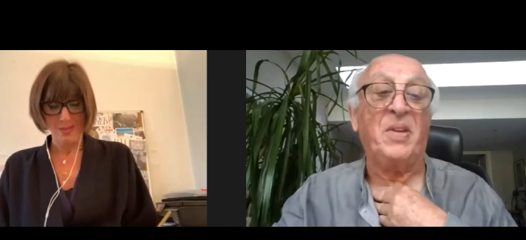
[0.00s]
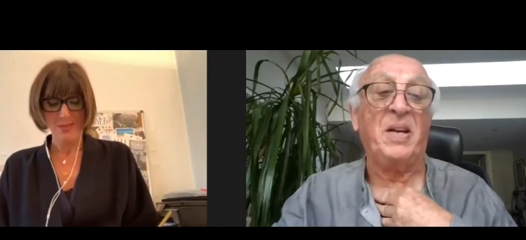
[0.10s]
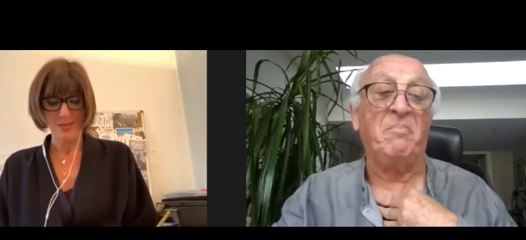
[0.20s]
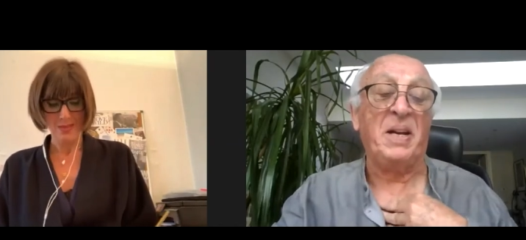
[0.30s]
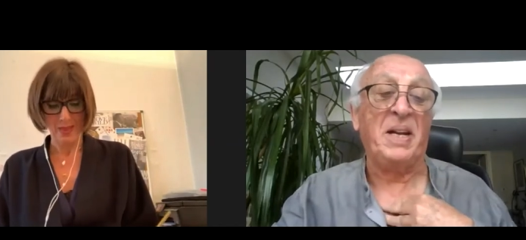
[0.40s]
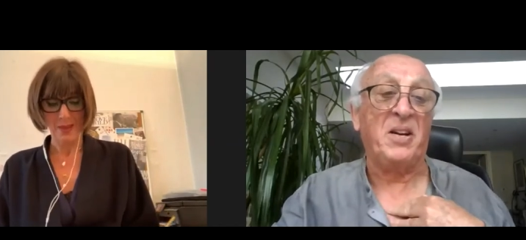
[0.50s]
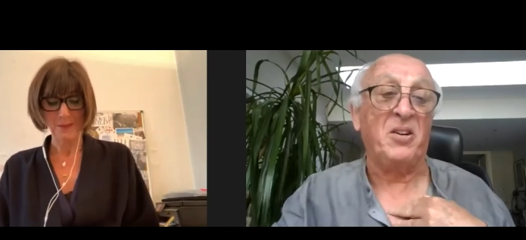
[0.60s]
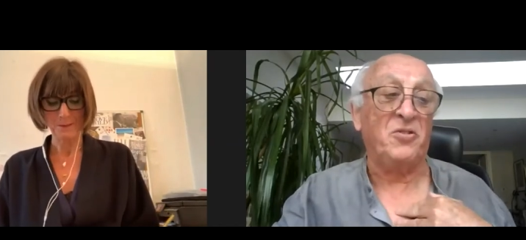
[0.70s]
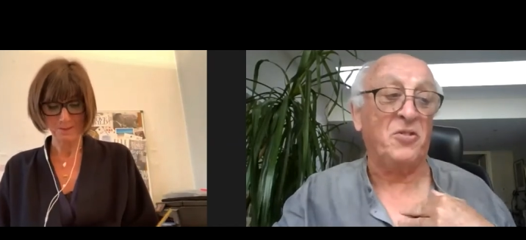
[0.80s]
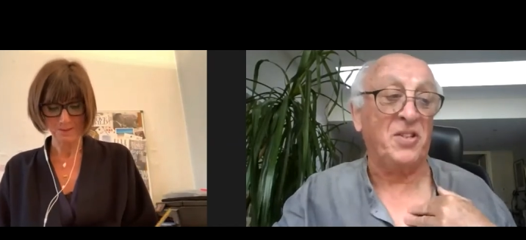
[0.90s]
Speaker 1: in many
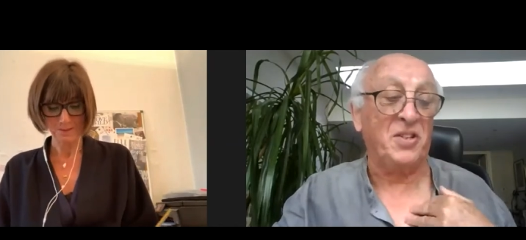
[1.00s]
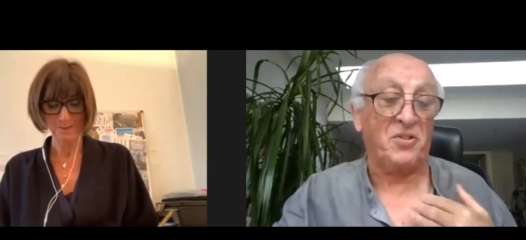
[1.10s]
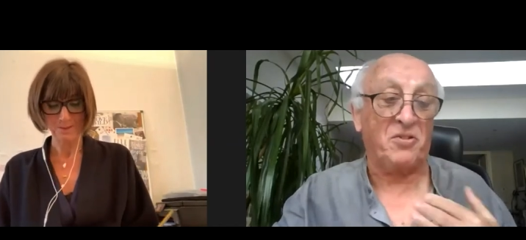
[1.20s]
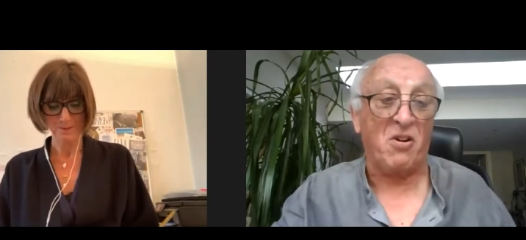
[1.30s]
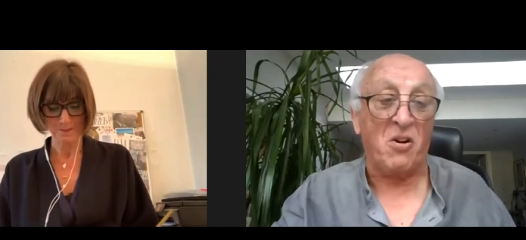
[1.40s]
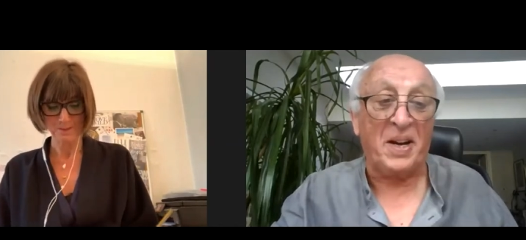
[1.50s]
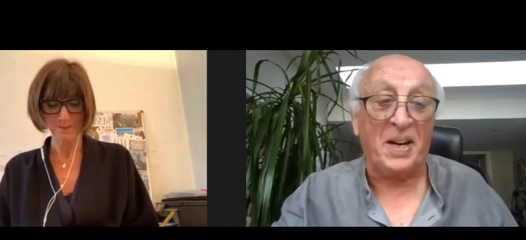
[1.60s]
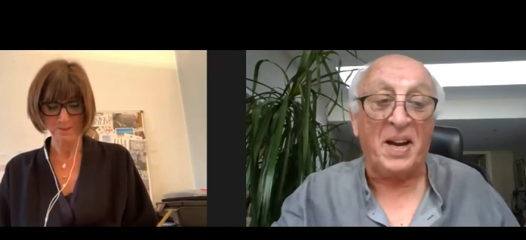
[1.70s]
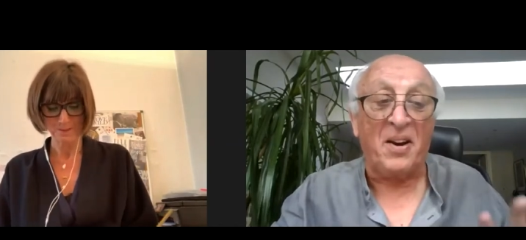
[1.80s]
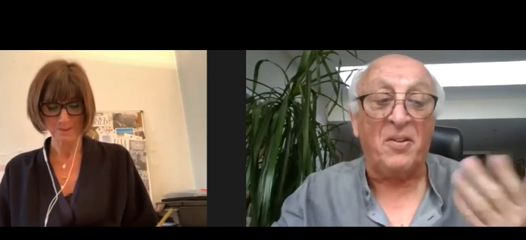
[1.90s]
countries, it's
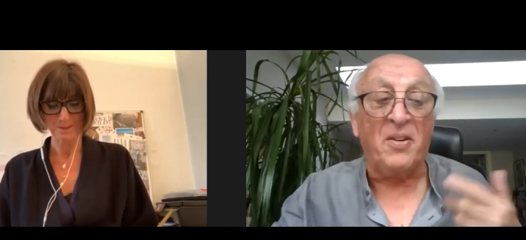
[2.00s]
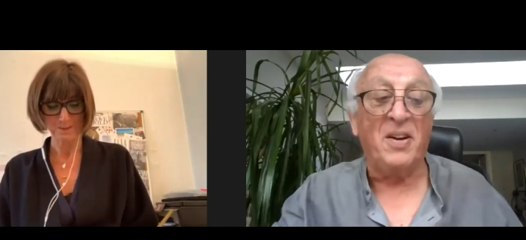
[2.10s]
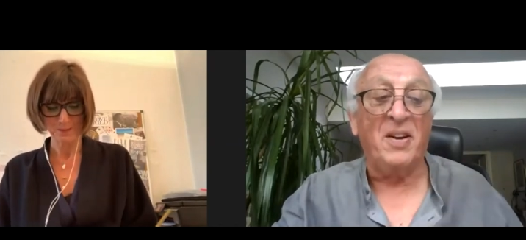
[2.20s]
growing now.